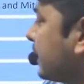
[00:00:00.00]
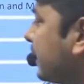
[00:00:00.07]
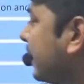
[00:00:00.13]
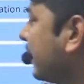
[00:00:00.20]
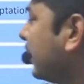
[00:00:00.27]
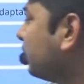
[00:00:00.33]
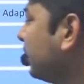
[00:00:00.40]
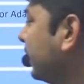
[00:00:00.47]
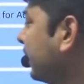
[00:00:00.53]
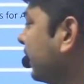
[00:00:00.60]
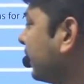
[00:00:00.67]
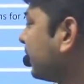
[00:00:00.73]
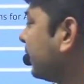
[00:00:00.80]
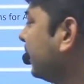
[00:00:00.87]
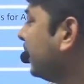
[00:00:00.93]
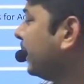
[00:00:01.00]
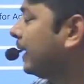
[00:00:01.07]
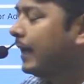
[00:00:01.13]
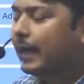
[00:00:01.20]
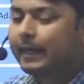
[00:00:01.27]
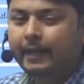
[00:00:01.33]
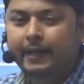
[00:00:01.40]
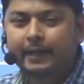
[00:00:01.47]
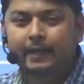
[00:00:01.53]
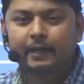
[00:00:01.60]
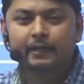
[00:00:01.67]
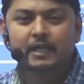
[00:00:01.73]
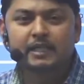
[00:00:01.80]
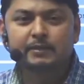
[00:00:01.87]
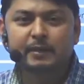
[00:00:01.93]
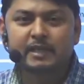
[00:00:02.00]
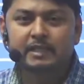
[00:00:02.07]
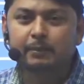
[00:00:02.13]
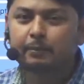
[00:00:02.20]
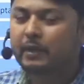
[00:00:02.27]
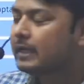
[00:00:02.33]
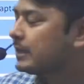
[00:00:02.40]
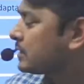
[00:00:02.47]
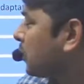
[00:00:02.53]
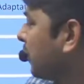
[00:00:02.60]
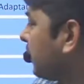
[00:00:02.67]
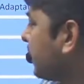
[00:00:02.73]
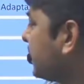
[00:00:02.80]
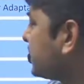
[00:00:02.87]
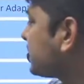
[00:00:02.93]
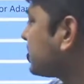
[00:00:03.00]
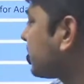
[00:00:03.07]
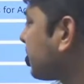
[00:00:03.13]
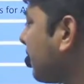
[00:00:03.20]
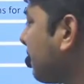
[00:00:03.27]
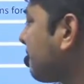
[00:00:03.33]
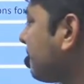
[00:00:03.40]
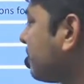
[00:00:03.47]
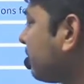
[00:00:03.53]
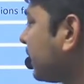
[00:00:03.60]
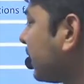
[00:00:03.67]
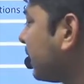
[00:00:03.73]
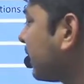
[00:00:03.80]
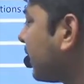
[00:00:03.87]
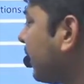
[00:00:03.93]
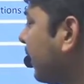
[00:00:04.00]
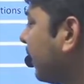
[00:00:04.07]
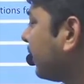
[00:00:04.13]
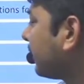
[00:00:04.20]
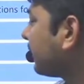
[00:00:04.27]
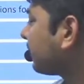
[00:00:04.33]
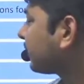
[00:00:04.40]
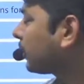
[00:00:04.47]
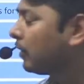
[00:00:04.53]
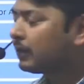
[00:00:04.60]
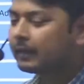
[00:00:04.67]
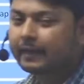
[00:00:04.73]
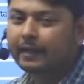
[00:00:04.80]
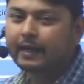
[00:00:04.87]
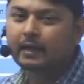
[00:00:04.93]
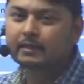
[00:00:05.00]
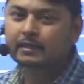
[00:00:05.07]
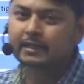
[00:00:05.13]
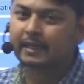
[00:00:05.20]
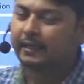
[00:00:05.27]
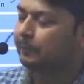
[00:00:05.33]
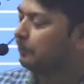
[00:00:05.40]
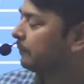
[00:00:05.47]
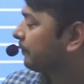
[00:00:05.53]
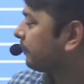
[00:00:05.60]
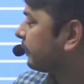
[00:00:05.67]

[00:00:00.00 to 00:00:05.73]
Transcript: green building. And India, this principle is called as Graha or Griha scheme.